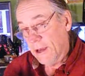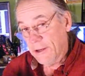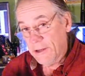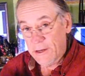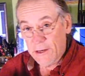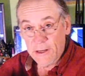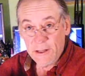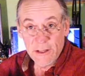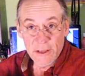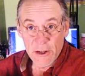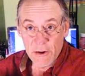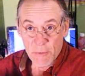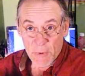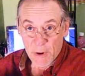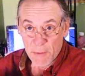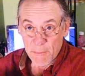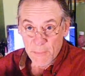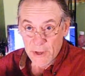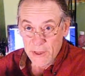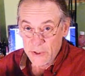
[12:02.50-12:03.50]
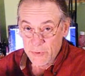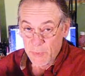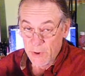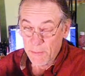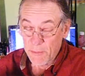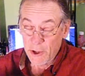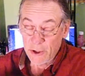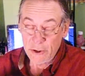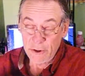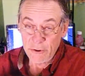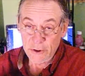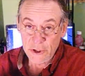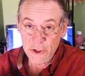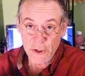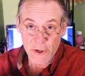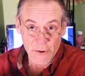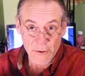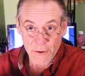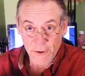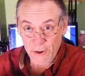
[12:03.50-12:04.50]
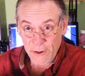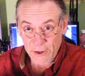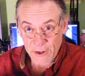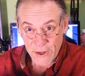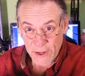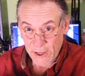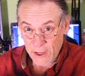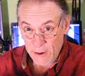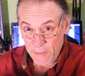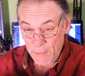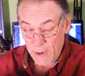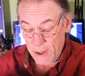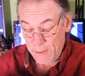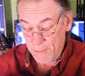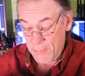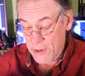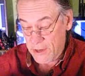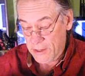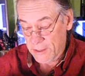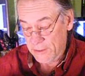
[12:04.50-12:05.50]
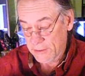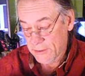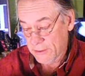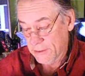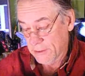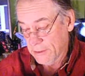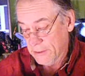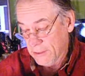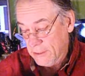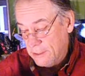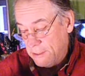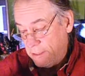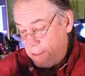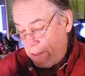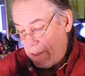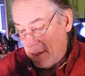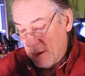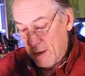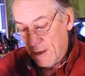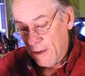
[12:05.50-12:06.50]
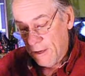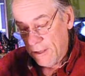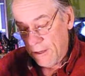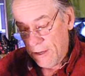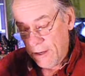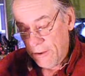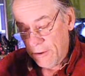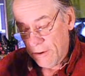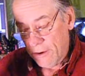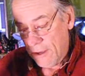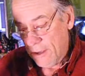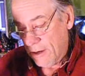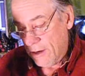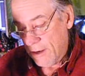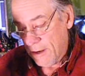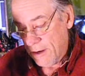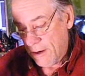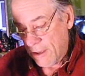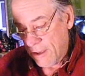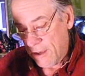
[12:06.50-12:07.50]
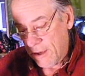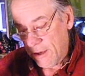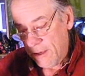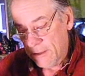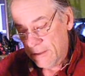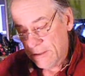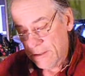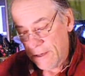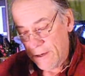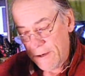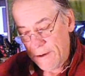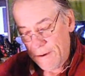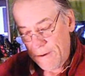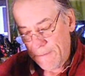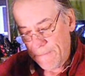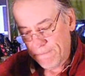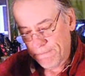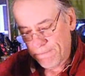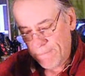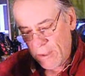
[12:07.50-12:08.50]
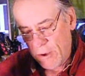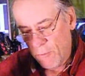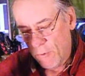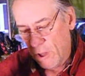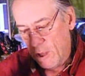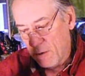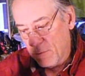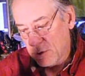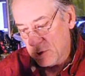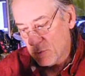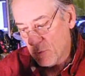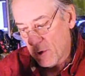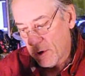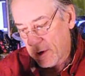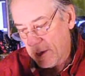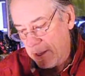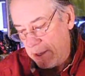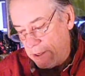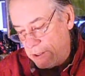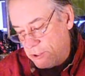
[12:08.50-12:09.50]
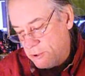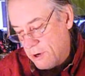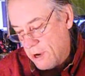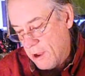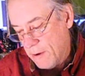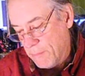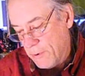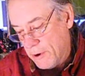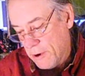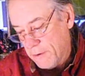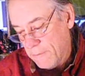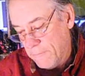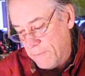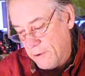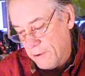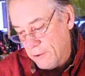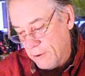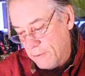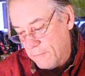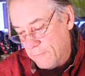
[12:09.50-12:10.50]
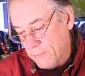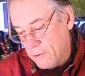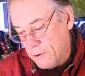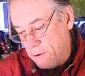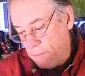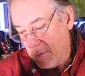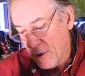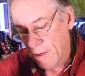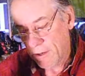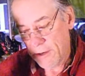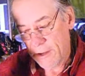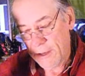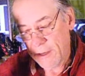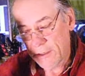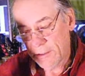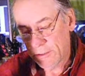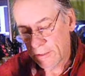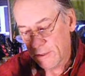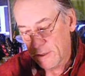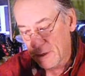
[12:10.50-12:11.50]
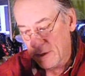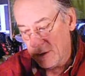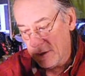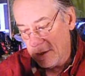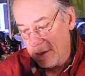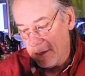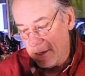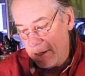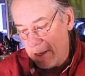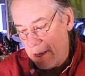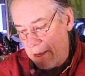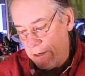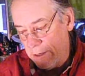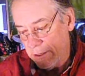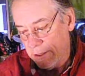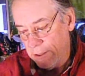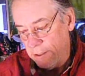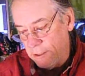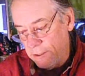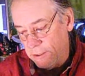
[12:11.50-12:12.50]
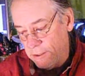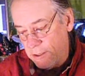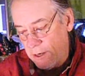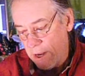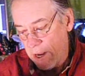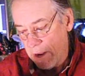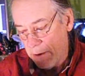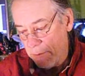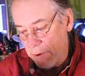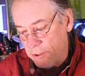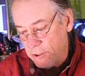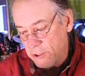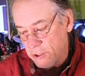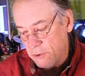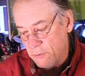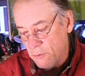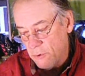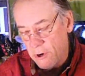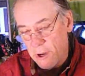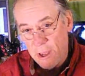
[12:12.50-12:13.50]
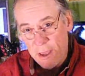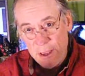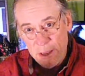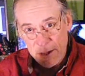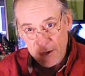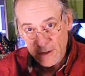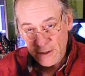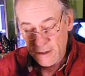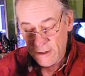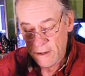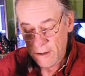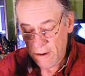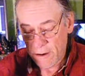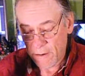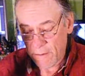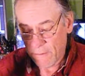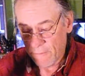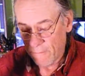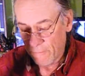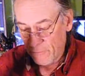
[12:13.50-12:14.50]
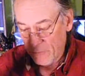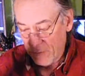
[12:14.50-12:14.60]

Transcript: I need to clean up my mess. Maybe I'll do a show on cleaning up my mess. In any case, while I was working, a tripod fell over on my desk and kind of did a little damage to what I had